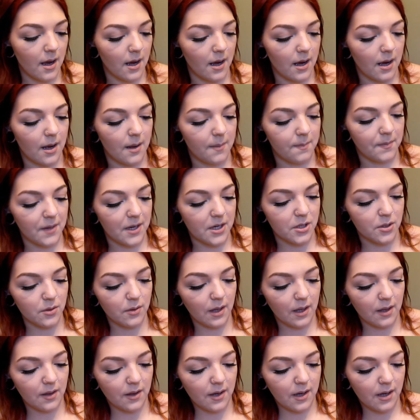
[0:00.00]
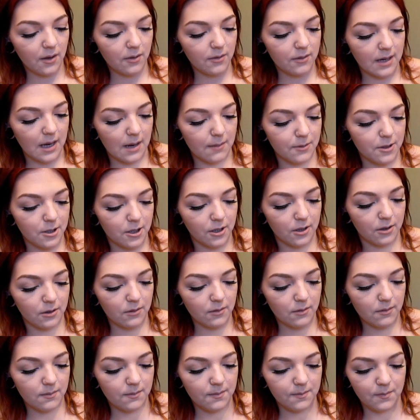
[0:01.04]
I do like the color
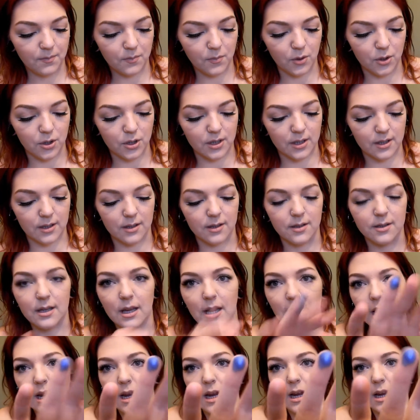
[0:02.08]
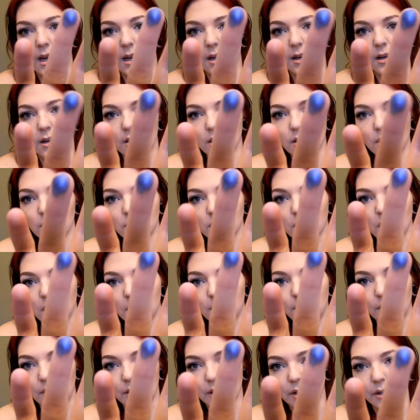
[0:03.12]
Neptune, which is a
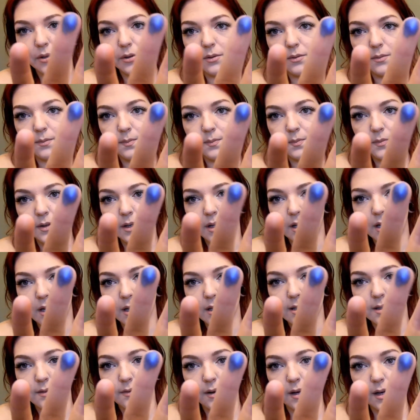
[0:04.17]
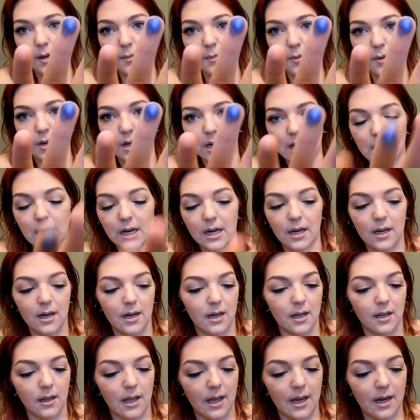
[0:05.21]
dark blue. It's very pretty
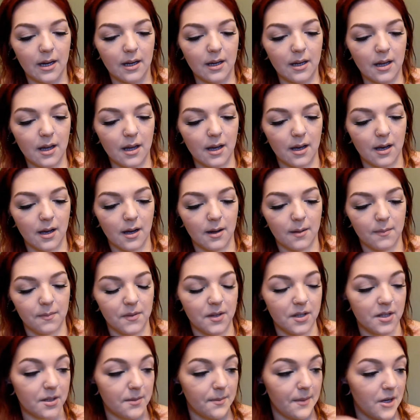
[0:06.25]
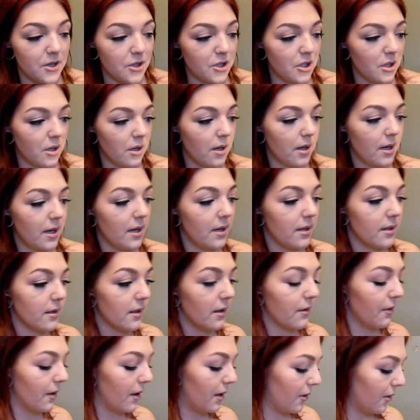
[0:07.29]
and I like the dimension on it.
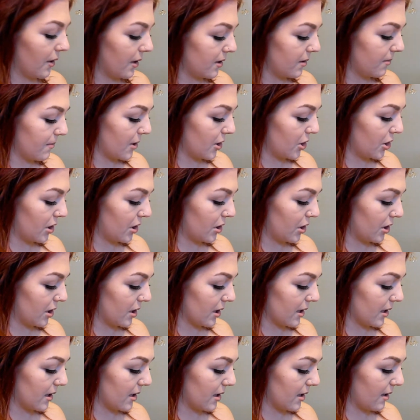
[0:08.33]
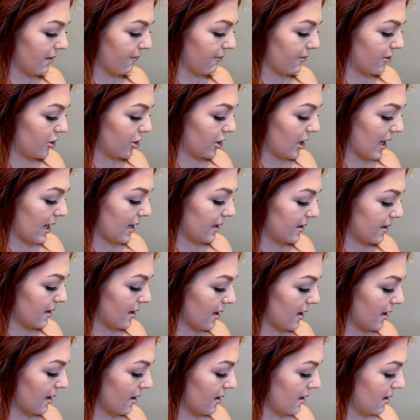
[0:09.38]
It's got really great dimension just because of the different shades
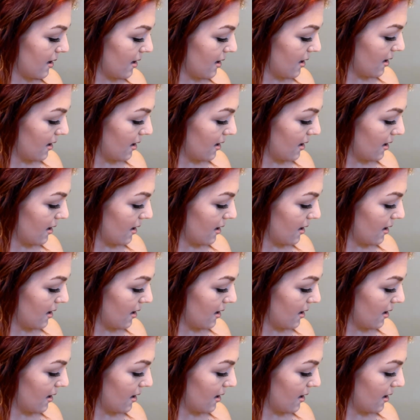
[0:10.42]
in it.